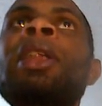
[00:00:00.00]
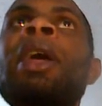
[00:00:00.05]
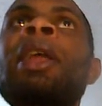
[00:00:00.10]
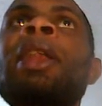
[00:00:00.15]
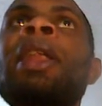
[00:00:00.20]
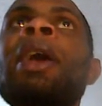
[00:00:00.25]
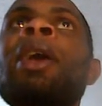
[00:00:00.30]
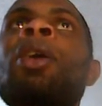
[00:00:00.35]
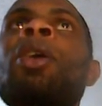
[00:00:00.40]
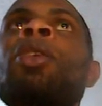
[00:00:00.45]

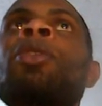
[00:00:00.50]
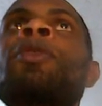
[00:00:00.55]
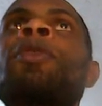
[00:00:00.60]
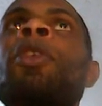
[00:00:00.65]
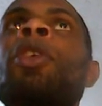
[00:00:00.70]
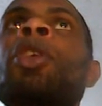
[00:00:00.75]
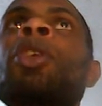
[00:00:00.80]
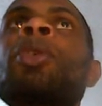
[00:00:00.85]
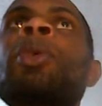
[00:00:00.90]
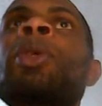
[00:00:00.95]
whether
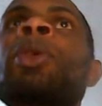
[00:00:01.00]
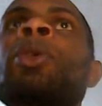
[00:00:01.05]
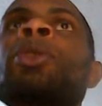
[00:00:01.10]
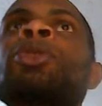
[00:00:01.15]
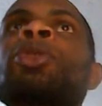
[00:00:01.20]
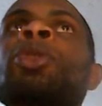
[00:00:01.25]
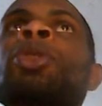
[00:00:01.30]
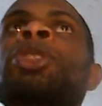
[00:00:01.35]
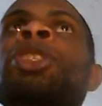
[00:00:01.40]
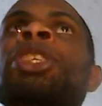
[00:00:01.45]

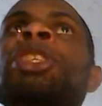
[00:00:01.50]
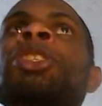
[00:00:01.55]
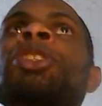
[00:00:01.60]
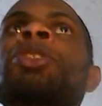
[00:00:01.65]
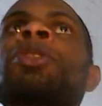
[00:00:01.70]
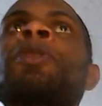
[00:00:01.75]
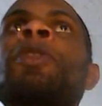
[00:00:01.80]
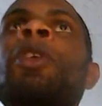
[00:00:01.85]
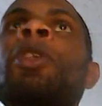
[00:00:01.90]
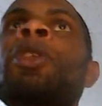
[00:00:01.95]
it's
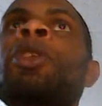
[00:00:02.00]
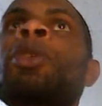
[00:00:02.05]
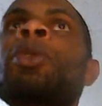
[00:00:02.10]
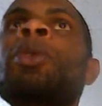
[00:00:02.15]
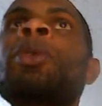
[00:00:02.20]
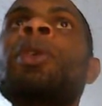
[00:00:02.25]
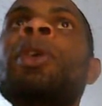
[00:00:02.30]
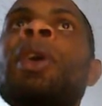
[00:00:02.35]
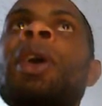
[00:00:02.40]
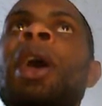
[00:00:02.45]

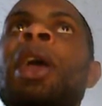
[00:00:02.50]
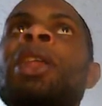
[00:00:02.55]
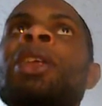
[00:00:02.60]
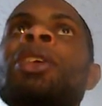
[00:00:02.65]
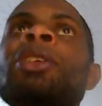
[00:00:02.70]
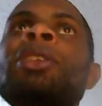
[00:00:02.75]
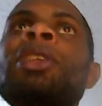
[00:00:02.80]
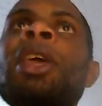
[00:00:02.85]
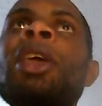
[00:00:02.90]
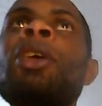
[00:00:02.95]

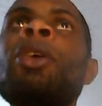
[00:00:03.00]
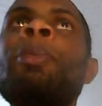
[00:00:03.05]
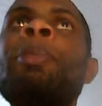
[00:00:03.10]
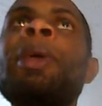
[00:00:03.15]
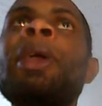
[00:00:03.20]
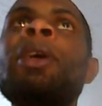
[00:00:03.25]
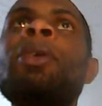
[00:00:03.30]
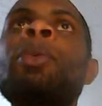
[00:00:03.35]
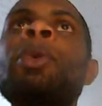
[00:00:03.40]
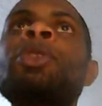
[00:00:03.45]
online or
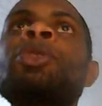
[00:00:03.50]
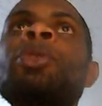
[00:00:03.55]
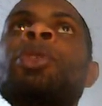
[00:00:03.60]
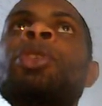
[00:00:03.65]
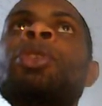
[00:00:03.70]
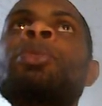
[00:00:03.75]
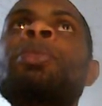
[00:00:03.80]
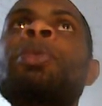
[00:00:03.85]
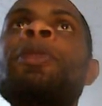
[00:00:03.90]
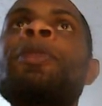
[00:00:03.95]
wherever,
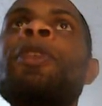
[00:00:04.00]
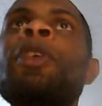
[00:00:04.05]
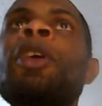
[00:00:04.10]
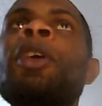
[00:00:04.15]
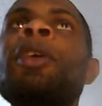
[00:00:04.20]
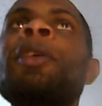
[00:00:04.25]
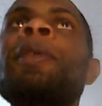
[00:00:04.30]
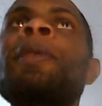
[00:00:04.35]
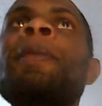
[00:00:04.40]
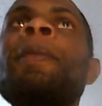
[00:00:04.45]
there's no
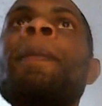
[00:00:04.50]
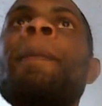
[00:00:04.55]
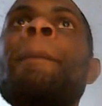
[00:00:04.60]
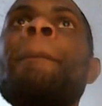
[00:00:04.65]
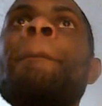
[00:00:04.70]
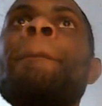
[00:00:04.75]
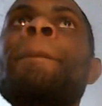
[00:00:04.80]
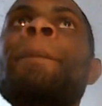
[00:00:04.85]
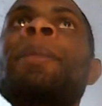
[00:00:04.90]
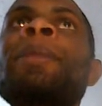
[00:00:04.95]
distance in
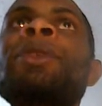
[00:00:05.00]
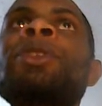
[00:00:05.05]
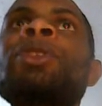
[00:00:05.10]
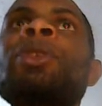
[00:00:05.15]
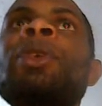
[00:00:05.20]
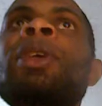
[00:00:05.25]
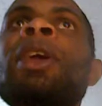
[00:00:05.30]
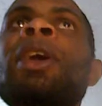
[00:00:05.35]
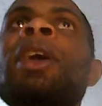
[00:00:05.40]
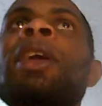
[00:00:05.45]

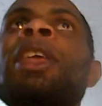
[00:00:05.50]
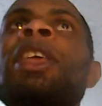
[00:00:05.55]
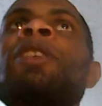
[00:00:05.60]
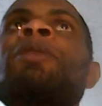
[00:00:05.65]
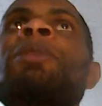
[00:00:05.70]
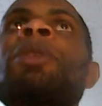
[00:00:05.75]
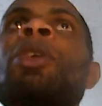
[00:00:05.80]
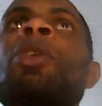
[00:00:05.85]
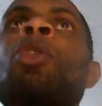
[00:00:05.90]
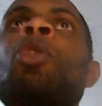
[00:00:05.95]
prayer,
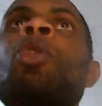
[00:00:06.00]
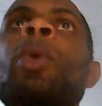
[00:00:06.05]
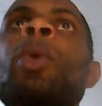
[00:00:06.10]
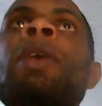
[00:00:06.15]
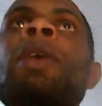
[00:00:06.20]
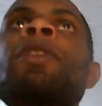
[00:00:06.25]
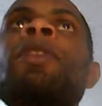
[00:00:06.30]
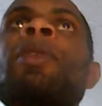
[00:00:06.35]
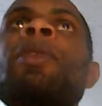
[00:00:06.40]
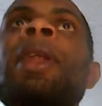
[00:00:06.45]
I'm
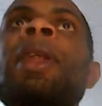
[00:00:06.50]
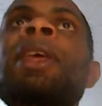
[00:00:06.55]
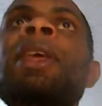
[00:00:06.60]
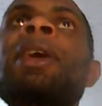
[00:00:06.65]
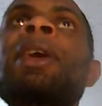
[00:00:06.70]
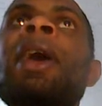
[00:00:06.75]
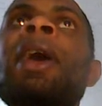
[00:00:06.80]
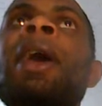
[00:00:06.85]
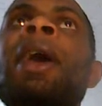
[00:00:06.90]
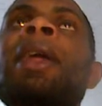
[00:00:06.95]
sure,
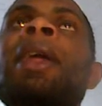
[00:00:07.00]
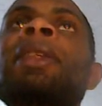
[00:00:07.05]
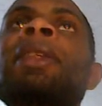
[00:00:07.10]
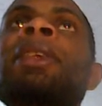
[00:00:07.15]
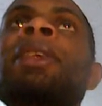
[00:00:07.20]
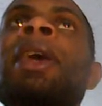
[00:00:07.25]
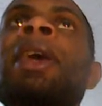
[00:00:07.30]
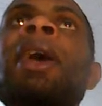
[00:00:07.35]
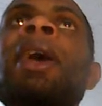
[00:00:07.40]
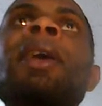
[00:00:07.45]
as
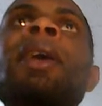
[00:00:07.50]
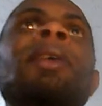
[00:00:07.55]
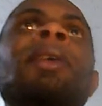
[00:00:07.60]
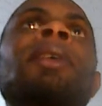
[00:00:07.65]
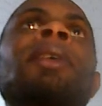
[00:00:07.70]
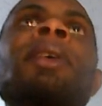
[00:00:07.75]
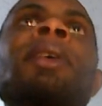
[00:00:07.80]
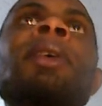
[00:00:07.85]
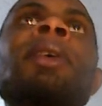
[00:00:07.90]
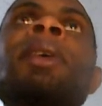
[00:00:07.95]
we
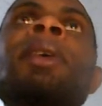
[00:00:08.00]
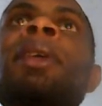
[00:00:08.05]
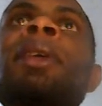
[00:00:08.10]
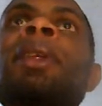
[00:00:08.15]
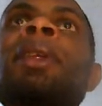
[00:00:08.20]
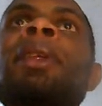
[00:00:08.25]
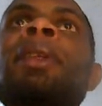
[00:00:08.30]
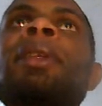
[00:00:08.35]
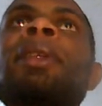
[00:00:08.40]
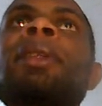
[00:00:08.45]
all
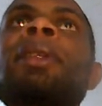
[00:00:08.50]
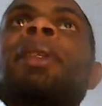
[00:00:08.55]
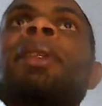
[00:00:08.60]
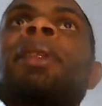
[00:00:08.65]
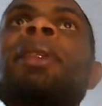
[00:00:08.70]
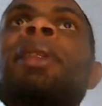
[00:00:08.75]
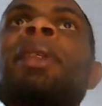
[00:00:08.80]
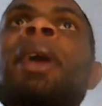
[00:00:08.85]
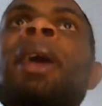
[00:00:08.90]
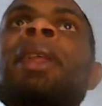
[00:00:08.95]
know
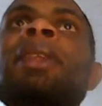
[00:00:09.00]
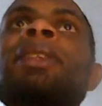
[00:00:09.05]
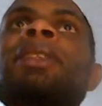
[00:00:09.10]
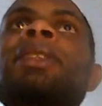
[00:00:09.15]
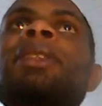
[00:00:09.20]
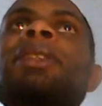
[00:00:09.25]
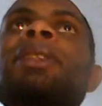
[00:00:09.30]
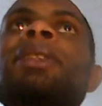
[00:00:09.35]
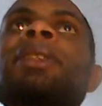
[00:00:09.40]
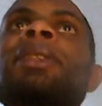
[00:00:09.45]
as
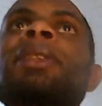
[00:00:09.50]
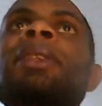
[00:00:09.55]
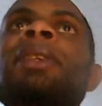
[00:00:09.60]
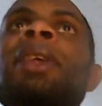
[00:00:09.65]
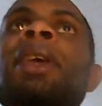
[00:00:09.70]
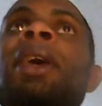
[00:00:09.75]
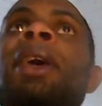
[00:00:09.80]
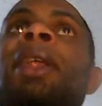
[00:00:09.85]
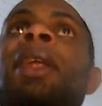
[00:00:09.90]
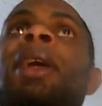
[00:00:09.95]

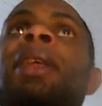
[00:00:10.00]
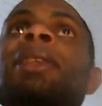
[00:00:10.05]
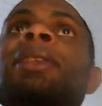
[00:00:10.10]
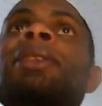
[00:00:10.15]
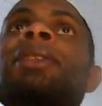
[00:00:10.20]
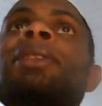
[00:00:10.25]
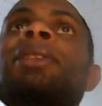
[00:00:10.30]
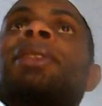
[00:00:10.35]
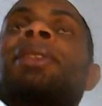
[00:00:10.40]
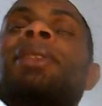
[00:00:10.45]
Hindus
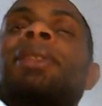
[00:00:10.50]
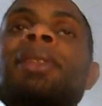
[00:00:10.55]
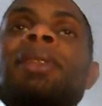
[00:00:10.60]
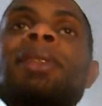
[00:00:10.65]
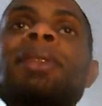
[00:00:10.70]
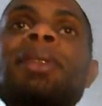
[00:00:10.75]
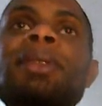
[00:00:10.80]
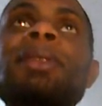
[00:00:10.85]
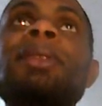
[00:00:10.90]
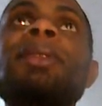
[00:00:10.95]
and
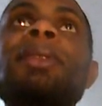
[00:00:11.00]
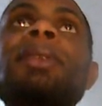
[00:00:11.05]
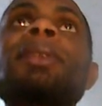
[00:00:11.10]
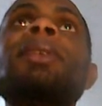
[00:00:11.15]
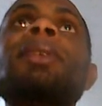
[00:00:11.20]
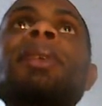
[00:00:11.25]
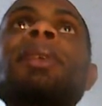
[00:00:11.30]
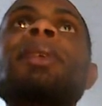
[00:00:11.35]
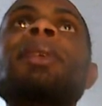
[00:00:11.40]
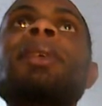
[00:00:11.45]

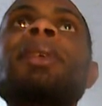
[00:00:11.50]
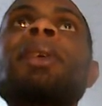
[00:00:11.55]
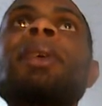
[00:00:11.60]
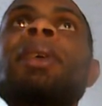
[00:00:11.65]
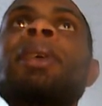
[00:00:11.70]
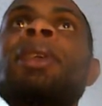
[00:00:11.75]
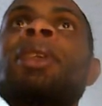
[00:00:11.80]
devotees.